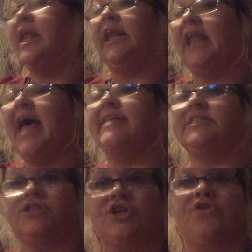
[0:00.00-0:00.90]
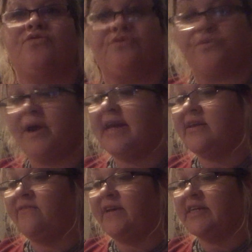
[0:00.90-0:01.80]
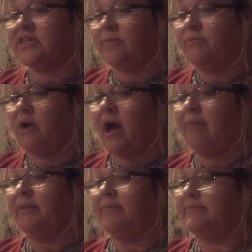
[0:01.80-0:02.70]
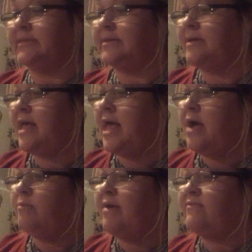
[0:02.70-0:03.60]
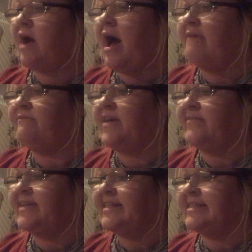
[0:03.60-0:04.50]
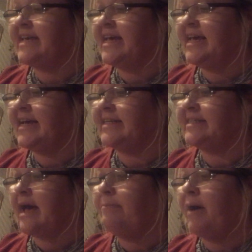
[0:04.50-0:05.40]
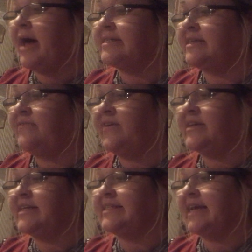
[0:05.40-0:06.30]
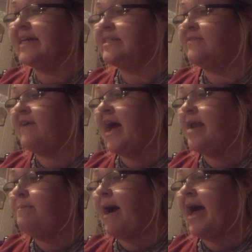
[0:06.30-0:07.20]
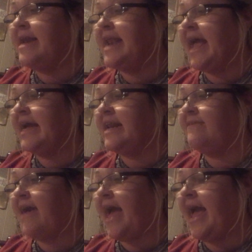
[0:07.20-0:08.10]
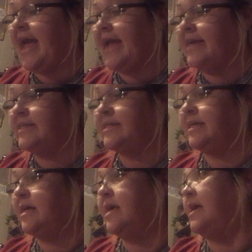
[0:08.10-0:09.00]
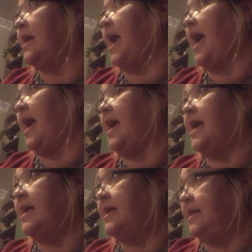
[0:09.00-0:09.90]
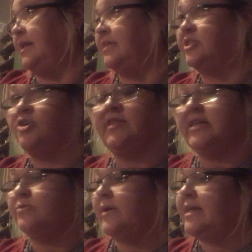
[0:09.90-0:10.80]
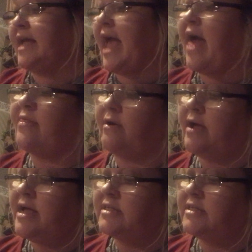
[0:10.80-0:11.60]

Let's do 3 division problems. We've got 56, a positive 56 divided by a negative 8. Okay? Let's do this one together.